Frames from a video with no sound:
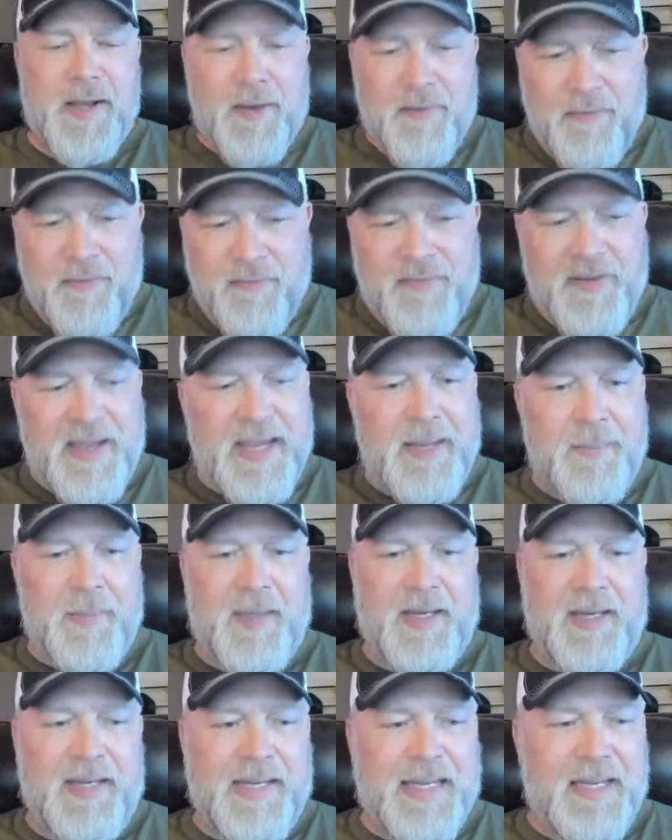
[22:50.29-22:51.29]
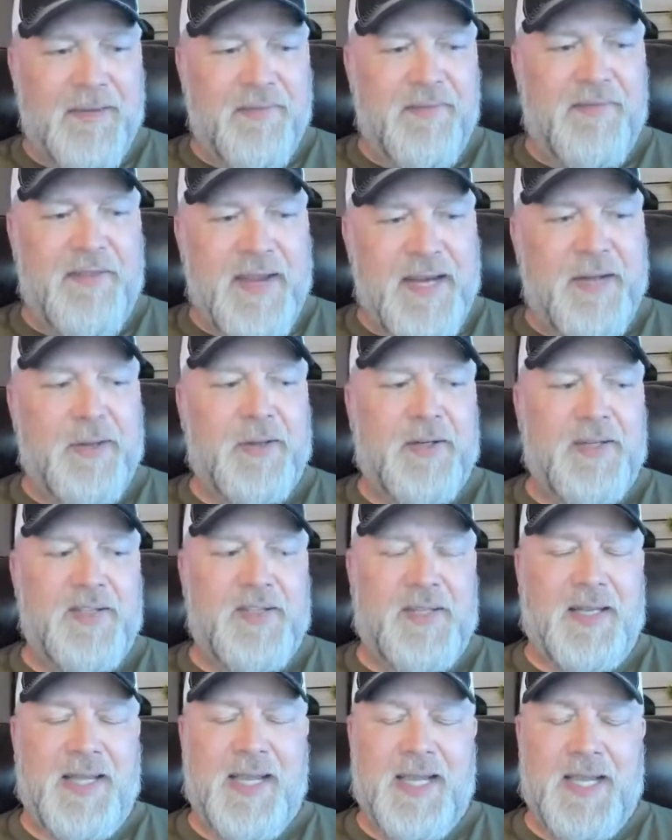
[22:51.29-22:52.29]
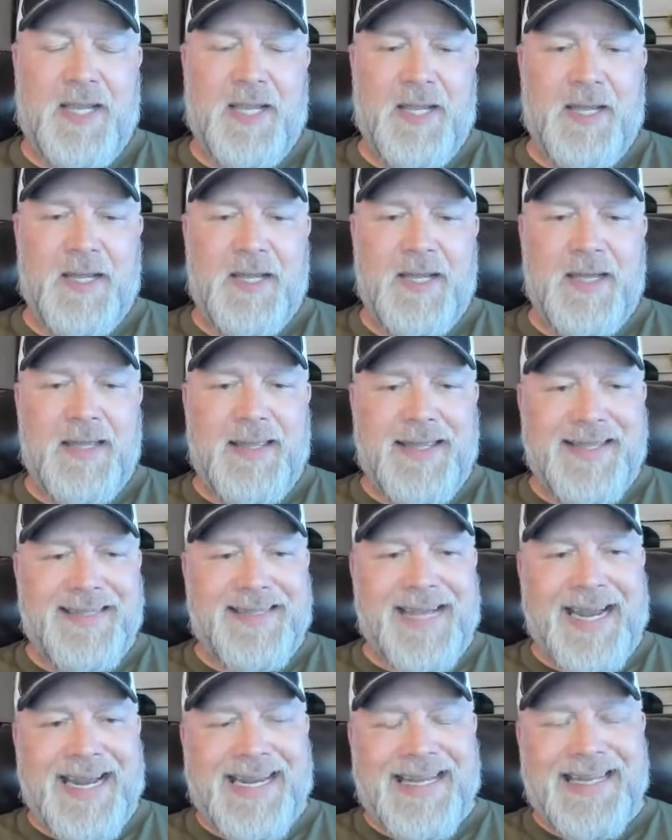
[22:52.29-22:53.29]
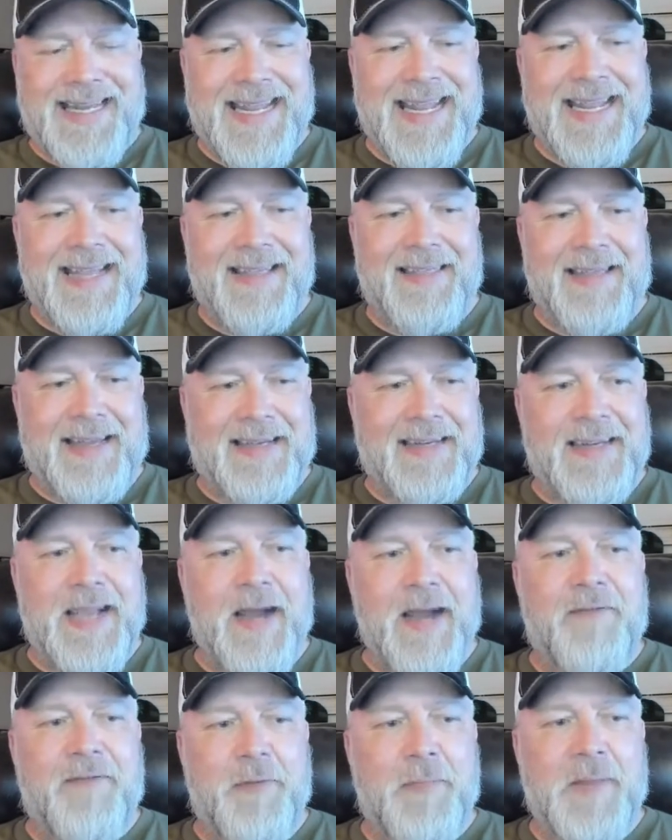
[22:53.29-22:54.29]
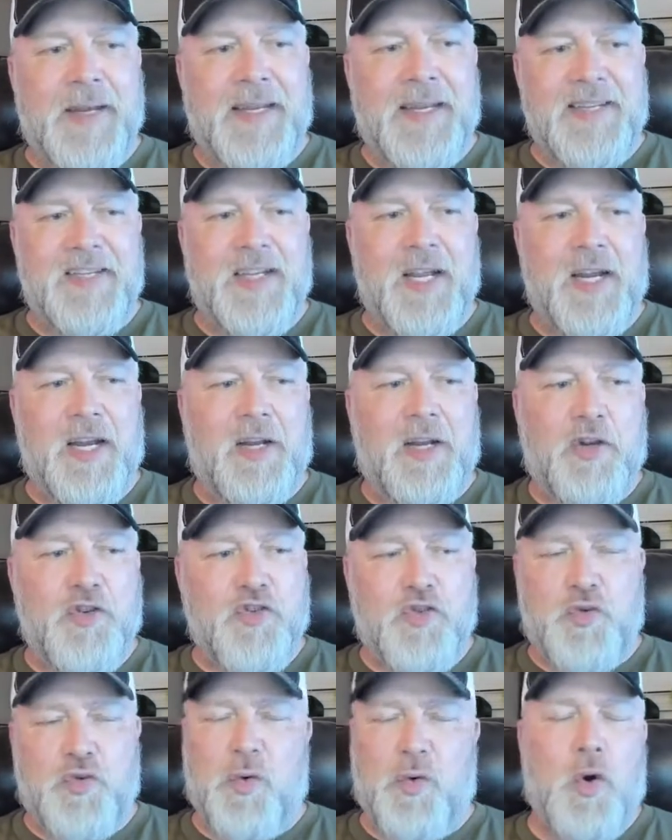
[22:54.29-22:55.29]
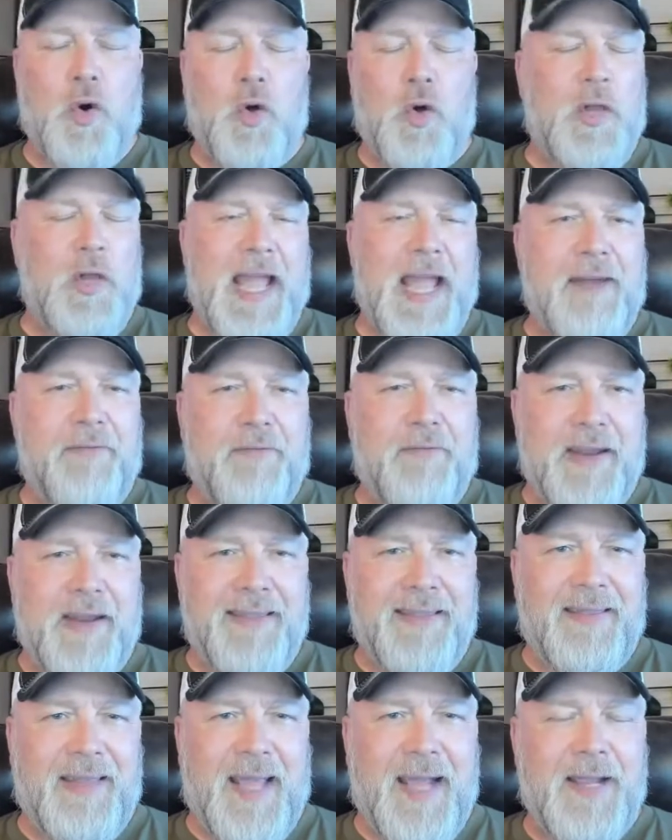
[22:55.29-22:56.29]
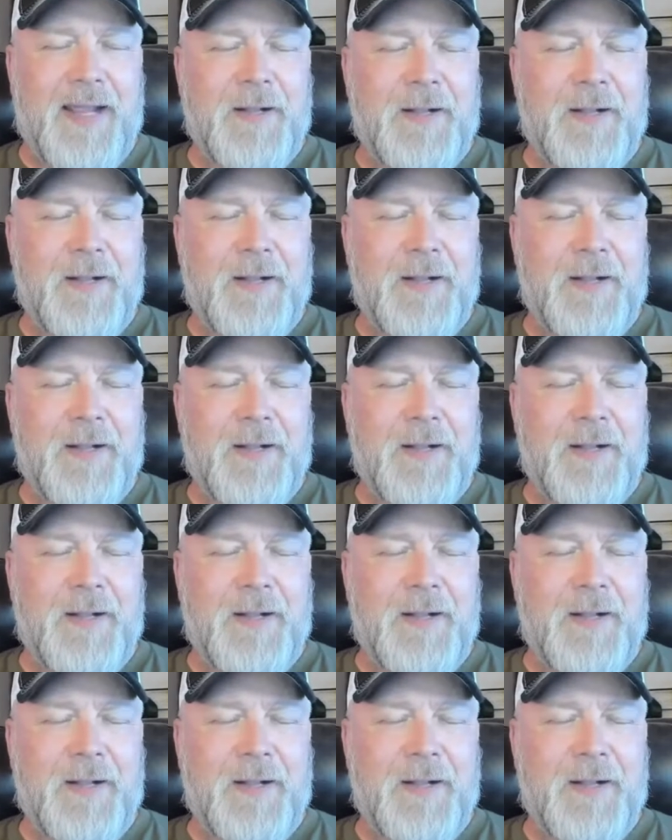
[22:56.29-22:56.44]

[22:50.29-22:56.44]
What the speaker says: vehemently and vigorously this idea that government is going to control everything.